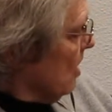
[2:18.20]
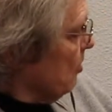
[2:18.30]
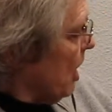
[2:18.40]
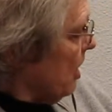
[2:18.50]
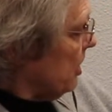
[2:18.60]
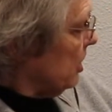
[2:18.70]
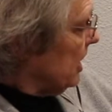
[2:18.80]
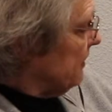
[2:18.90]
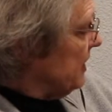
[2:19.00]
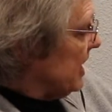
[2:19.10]
Parker
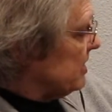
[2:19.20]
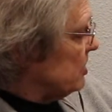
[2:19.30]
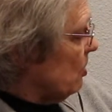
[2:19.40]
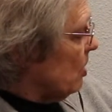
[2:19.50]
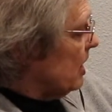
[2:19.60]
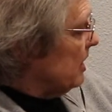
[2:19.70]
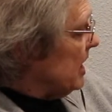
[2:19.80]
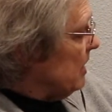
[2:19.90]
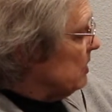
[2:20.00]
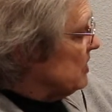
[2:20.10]
lived next door.
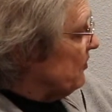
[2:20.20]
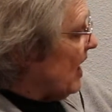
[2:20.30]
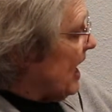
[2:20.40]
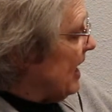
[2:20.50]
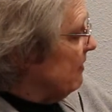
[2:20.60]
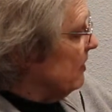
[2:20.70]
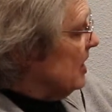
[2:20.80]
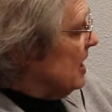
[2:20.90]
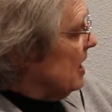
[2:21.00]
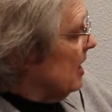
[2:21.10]
He was 5.
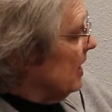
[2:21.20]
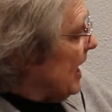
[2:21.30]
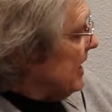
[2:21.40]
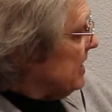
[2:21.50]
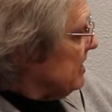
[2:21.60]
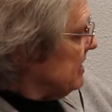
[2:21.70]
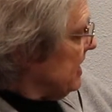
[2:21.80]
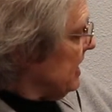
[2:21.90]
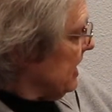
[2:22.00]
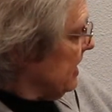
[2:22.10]
Like the
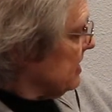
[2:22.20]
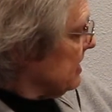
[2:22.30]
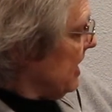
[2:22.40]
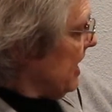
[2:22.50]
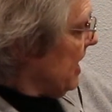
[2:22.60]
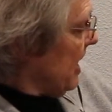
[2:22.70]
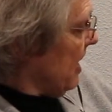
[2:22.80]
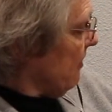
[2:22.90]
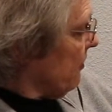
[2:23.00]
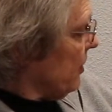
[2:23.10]
seedlings,
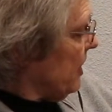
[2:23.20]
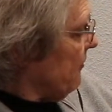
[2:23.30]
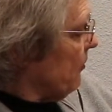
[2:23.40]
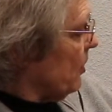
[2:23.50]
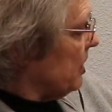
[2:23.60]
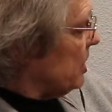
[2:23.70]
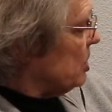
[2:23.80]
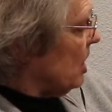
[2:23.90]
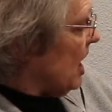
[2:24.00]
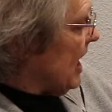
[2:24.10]
every 4th of
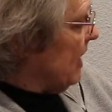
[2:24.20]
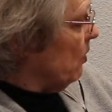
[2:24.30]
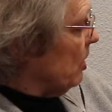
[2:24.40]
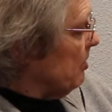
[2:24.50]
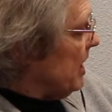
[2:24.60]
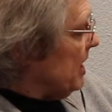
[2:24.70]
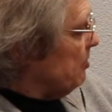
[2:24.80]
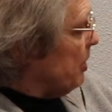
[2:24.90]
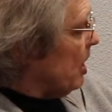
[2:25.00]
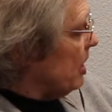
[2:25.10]
July, Wilma
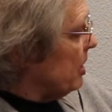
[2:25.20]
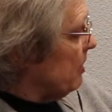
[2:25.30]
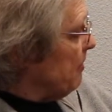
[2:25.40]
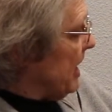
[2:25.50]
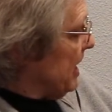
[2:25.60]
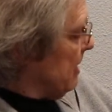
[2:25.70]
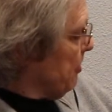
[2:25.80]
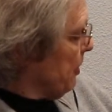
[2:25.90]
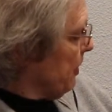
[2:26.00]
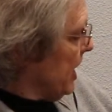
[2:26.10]
and Parker made a
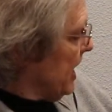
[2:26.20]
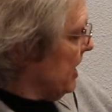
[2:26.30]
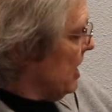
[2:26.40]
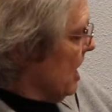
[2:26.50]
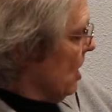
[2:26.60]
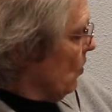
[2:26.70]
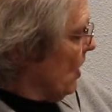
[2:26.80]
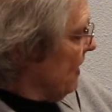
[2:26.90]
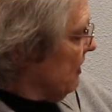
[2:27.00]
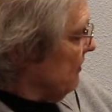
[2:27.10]
parade,
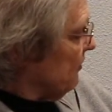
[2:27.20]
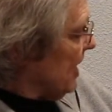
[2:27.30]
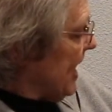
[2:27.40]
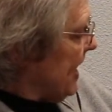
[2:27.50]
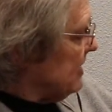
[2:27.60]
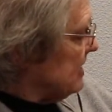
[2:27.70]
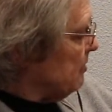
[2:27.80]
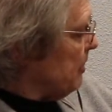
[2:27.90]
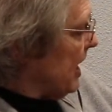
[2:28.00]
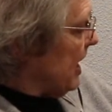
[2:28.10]
waving flags and
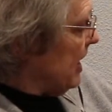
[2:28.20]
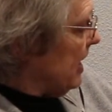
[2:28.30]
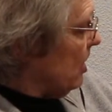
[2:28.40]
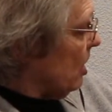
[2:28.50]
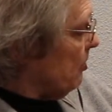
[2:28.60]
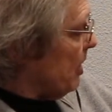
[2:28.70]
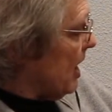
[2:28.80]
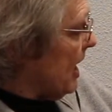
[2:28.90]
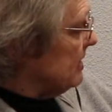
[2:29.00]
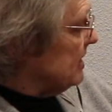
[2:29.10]
banging on pots